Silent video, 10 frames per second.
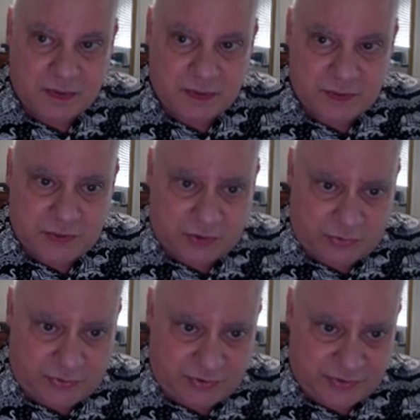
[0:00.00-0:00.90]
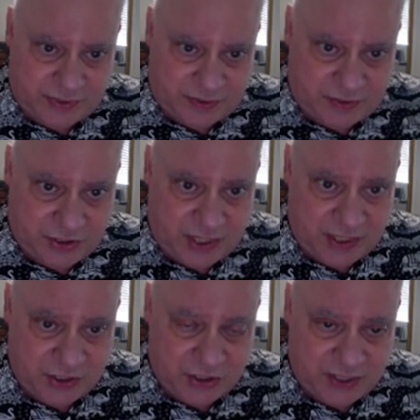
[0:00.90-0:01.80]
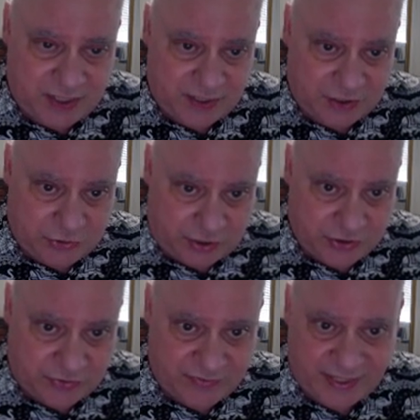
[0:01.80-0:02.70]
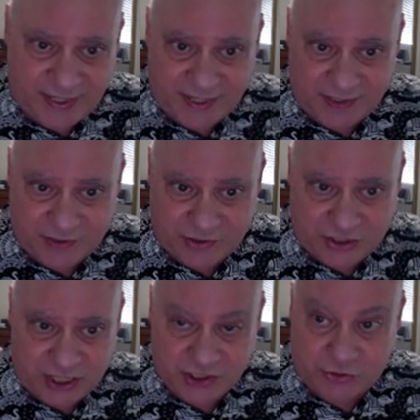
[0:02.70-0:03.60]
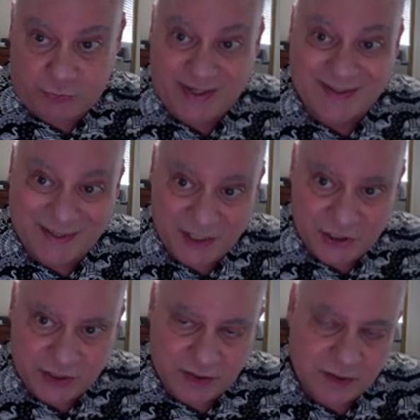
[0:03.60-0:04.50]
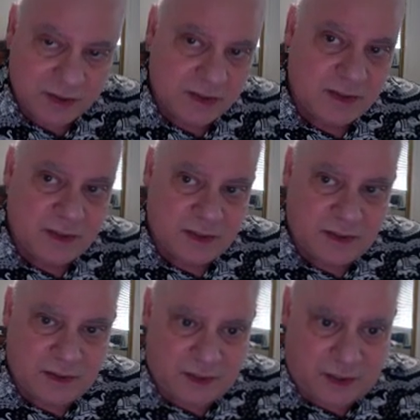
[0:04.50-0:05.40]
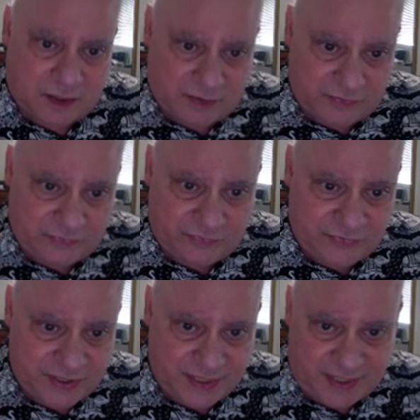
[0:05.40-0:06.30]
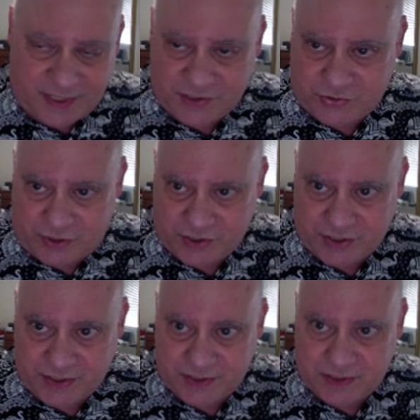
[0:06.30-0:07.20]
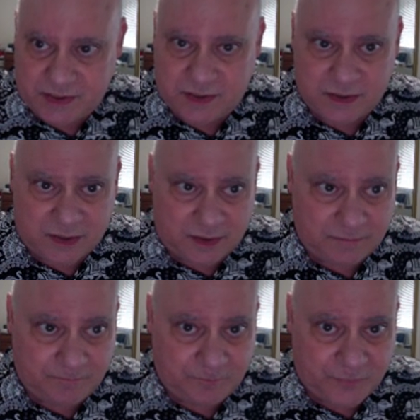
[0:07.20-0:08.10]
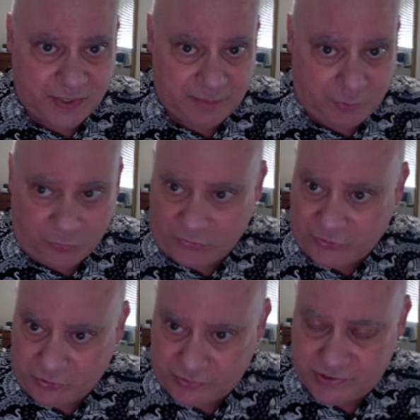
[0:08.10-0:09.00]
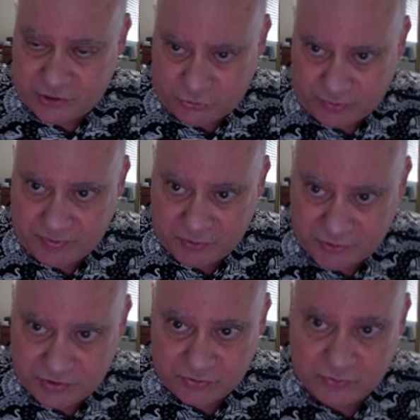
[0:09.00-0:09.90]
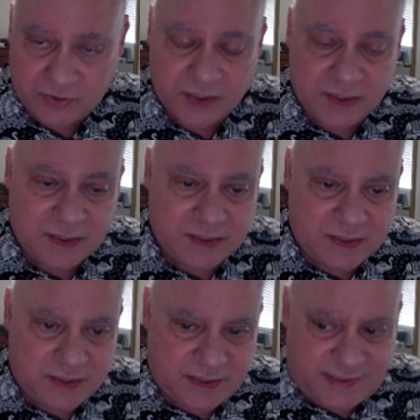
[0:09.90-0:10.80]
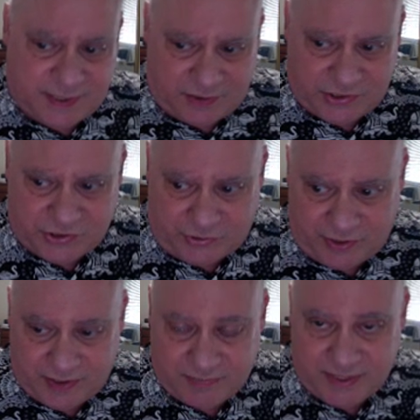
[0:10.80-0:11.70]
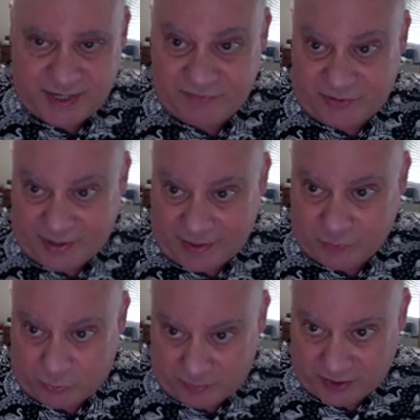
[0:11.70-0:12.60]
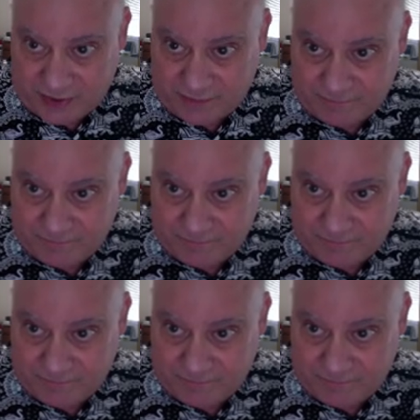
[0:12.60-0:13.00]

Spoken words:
So there's a change in the structure of DNA, and there's a change in the regulation of the DNA instructions. And both of those contribute to cells starting to behave very abnormally.